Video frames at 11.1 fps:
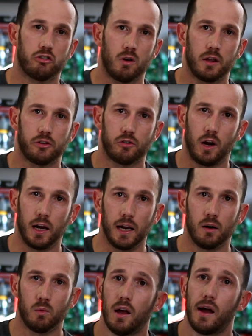strength
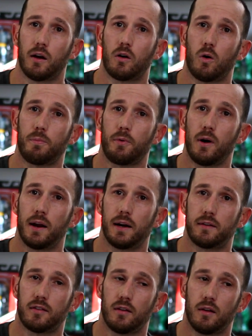training,
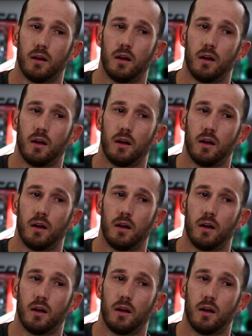incorporate